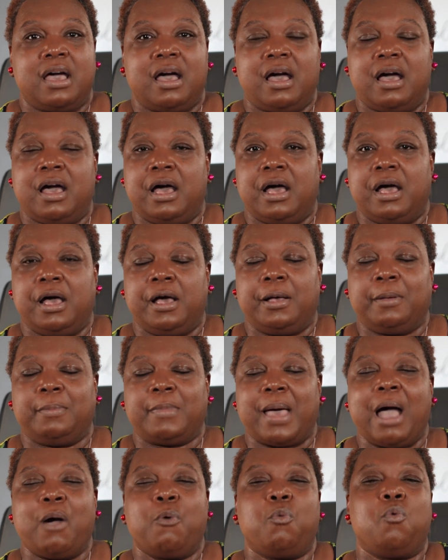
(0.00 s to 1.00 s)

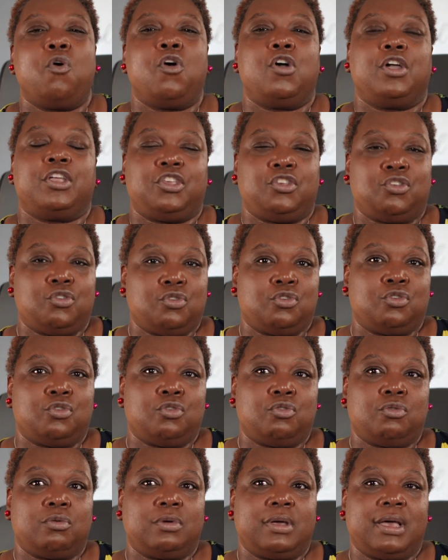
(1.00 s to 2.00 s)
I want
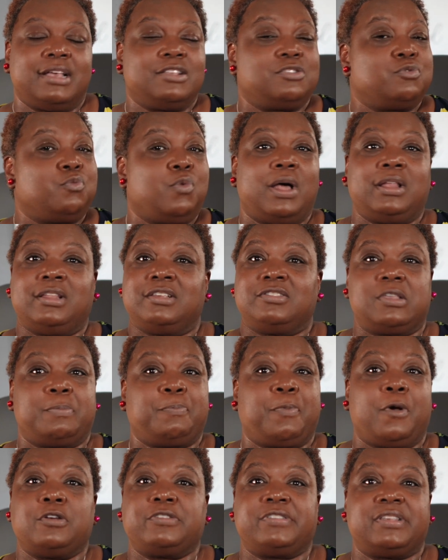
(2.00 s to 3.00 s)
you, as well as the
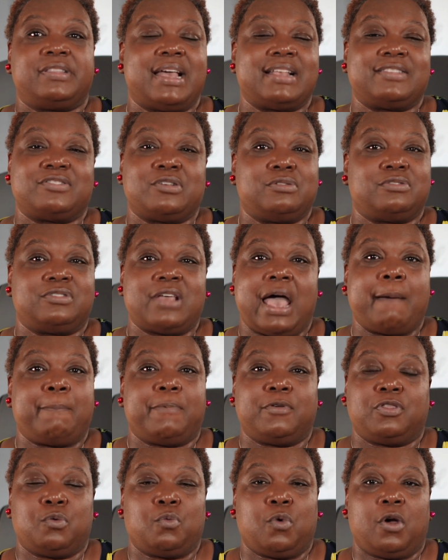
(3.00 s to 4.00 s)
person that's on top
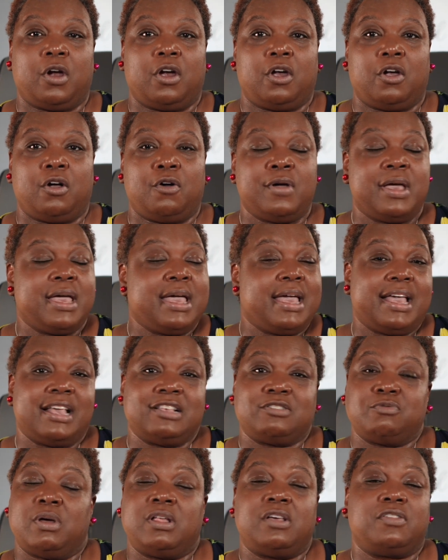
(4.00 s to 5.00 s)
of the world,
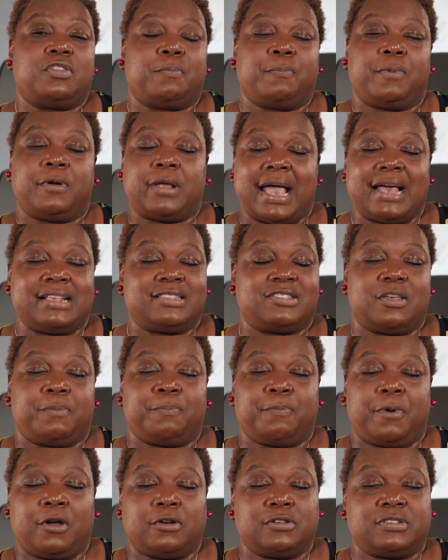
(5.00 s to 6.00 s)
as well as the
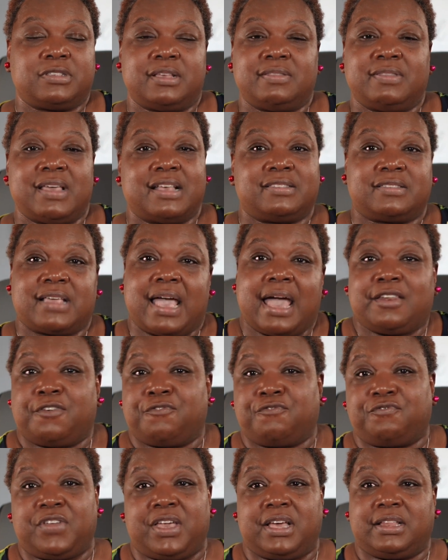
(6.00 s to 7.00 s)
person that's kind
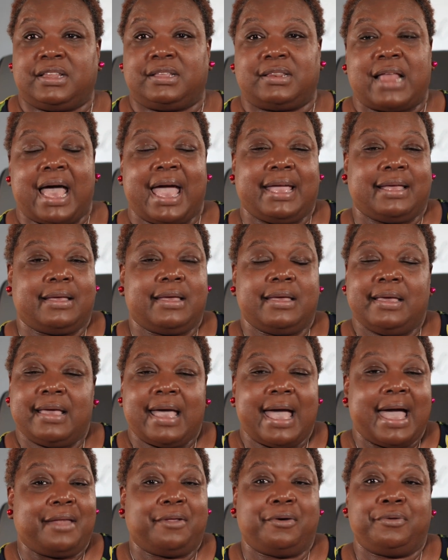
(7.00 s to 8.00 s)
of feeling like,
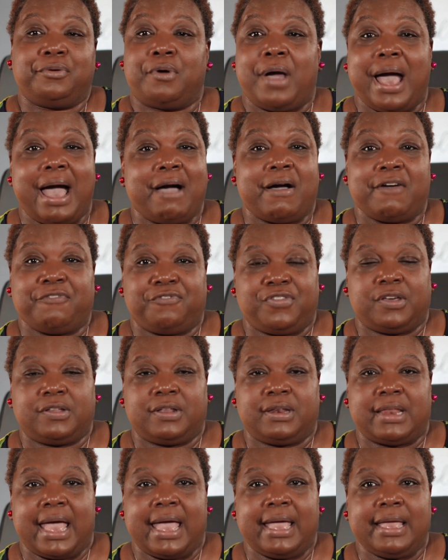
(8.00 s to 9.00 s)
I don't know how I feel
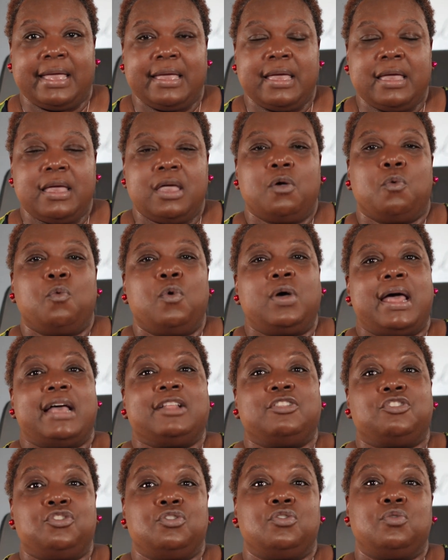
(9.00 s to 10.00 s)
today. What
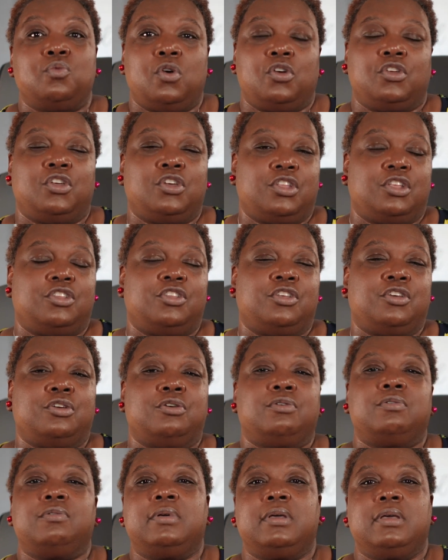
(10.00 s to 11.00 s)
I do want you to
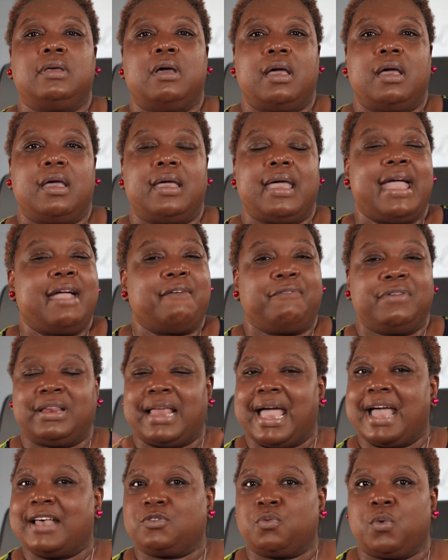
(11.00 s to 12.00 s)
do, every
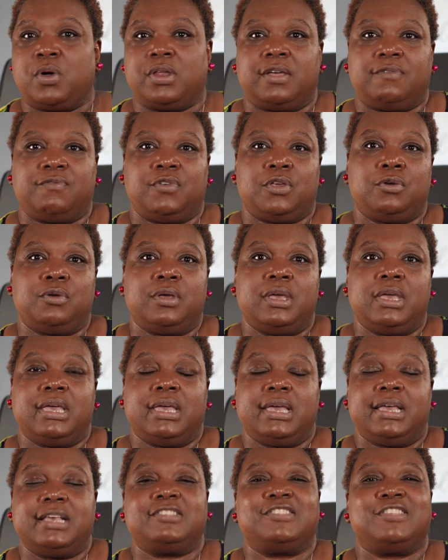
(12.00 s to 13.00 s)
last one of you,
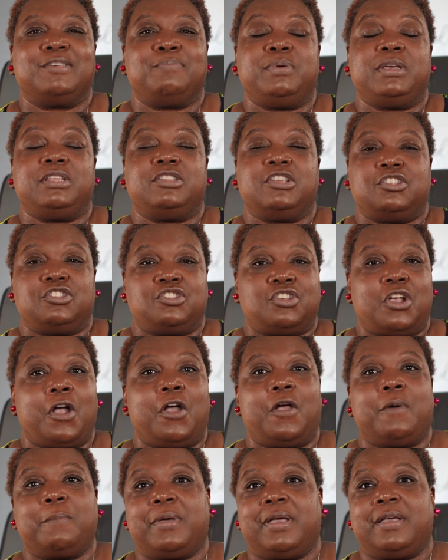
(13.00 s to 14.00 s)
is to be
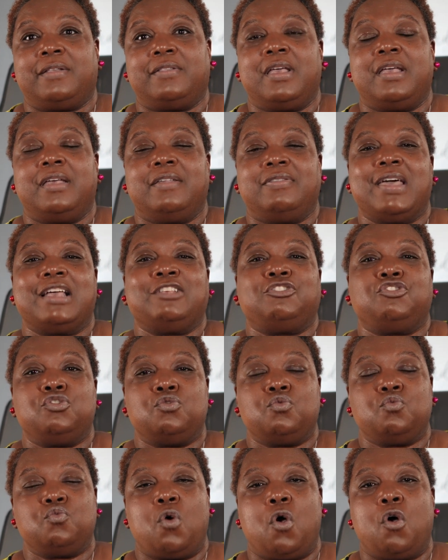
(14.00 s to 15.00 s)
determined that you
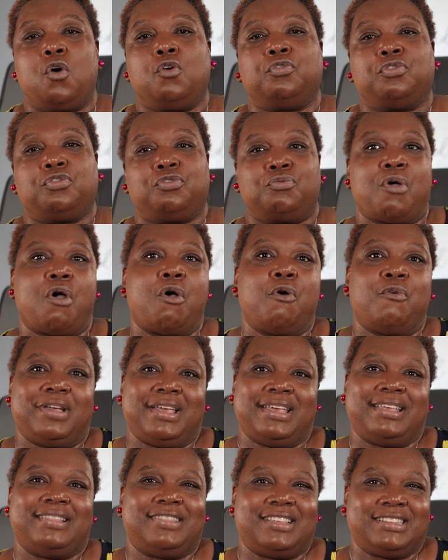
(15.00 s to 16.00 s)
won't throw
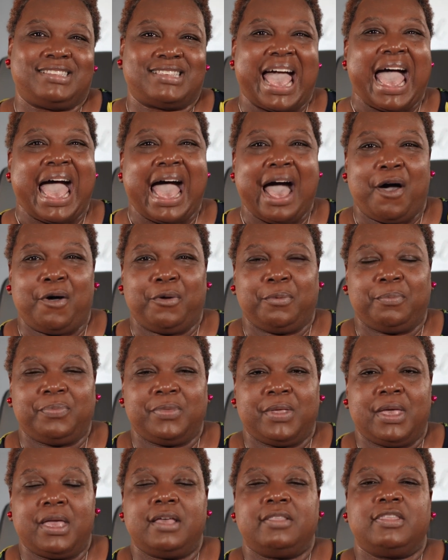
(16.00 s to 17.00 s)
in the towel,
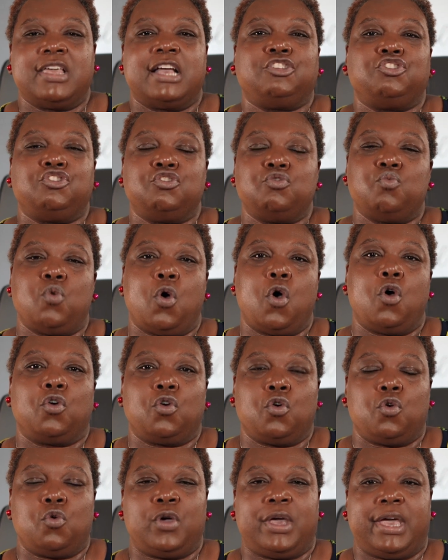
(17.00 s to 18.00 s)
that you won't
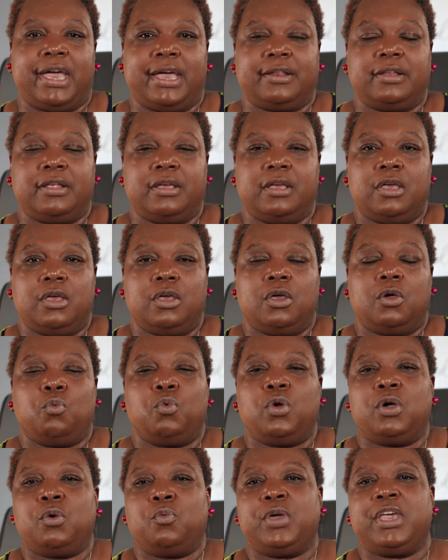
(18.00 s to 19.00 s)
quit.
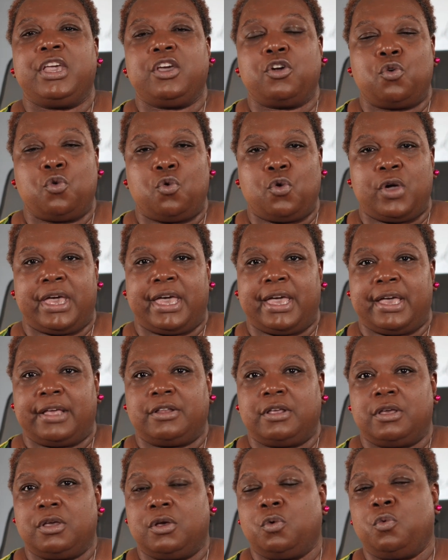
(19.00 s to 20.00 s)
When we
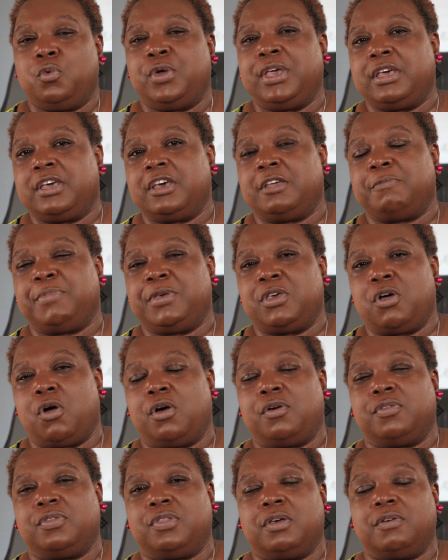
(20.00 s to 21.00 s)
quit, we could be
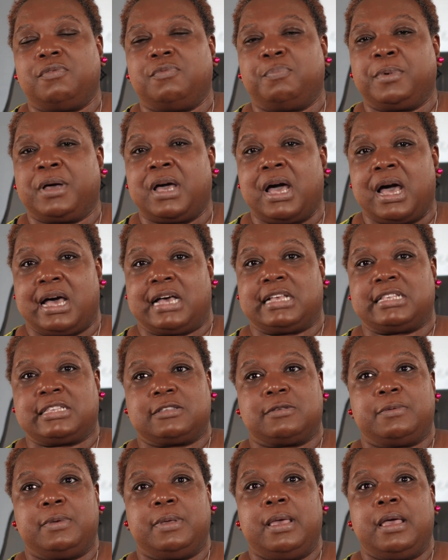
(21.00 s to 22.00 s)
on the
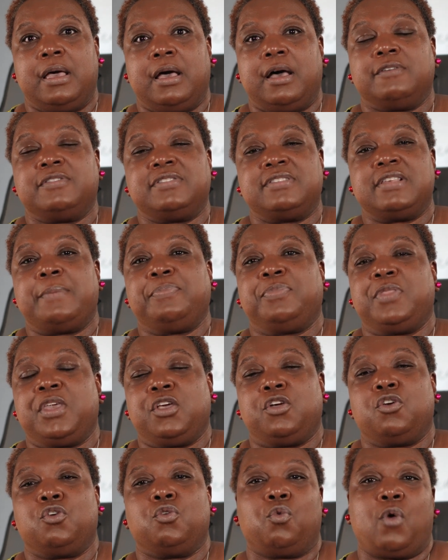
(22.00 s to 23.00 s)
cusp of
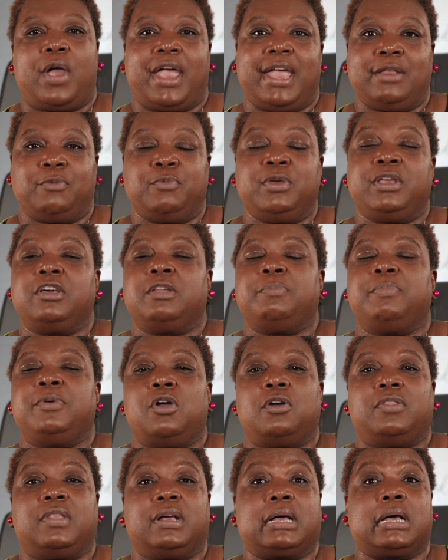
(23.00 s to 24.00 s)
something great. We could be
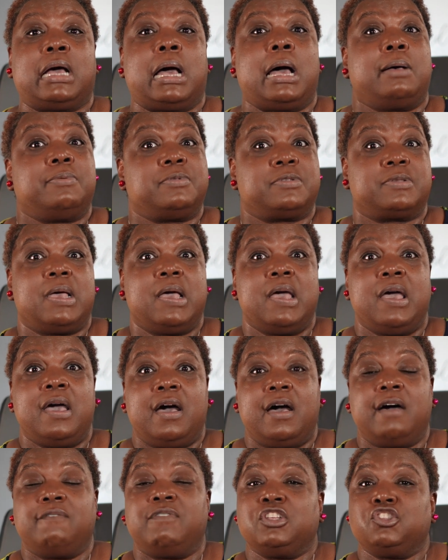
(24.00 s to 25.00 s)
on the cusp
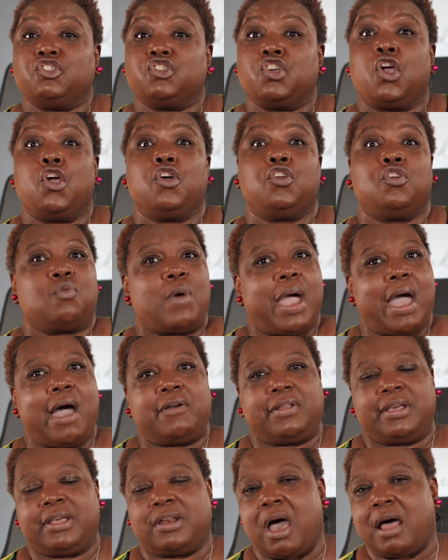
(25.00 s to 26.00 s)
of a
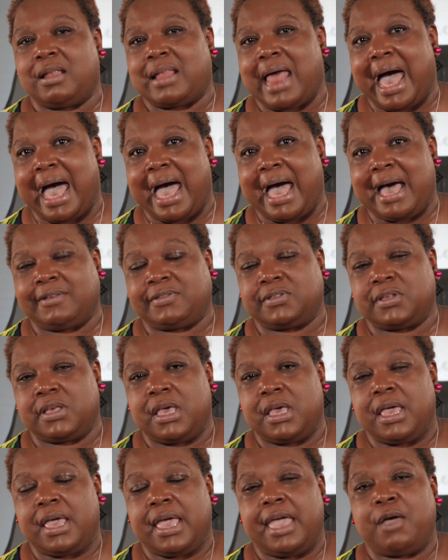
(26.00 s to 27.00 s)
turnaround in our lives.
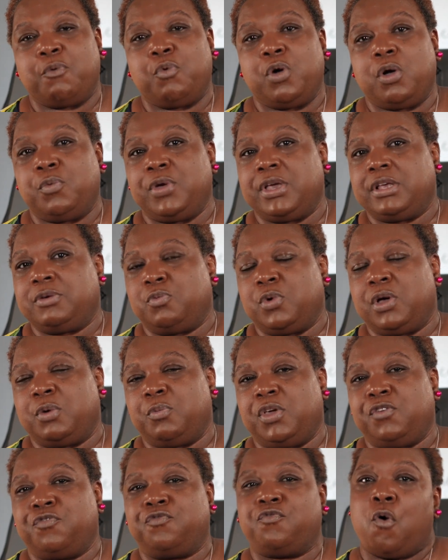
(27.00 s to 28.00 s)
And when
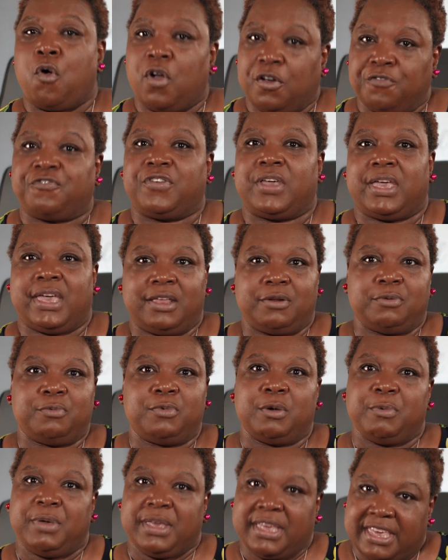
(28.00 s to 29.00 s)
we forfeit,
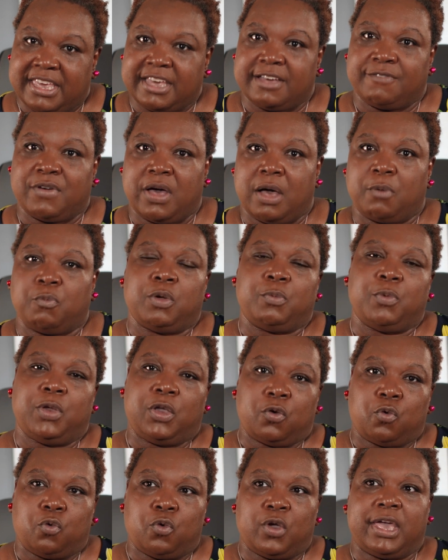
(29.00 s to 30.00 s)
when we give up, when we
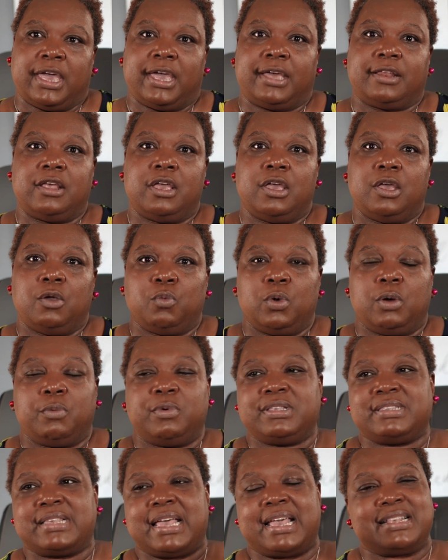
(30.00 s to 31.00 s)
quit, when
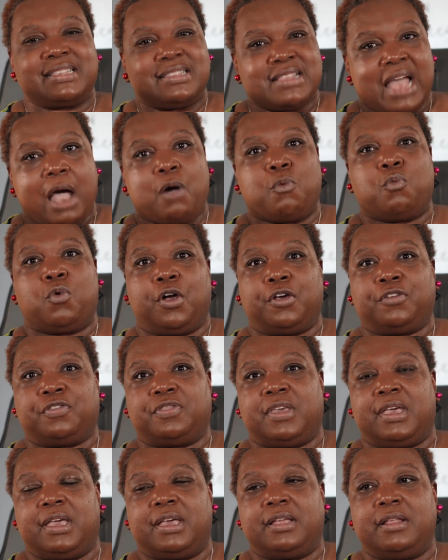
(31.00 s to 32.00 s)
we say it's not
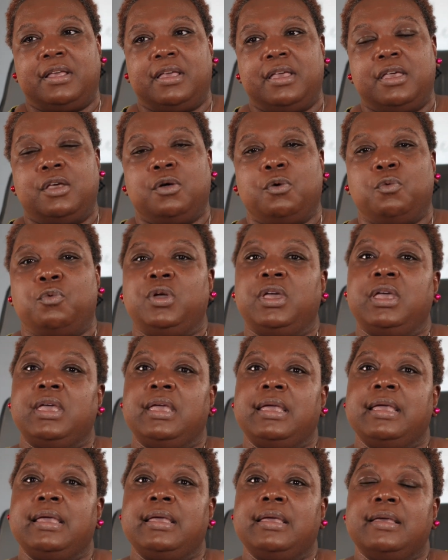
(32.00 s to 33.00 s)
worth it,
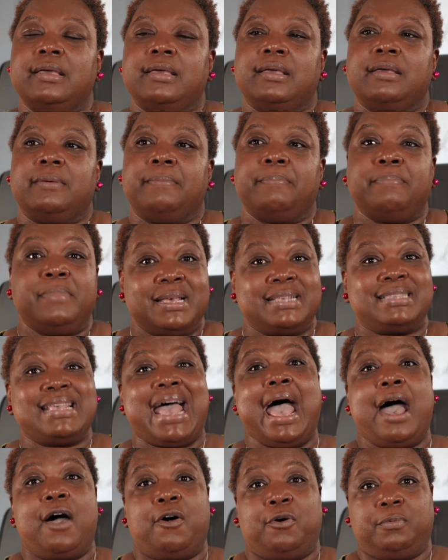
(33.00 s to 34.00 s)
we miss
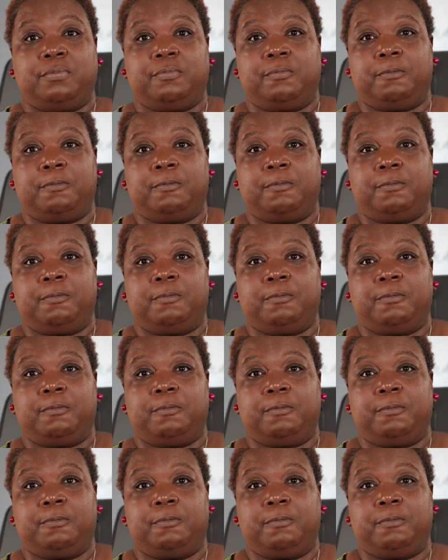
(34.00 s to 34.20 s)
out.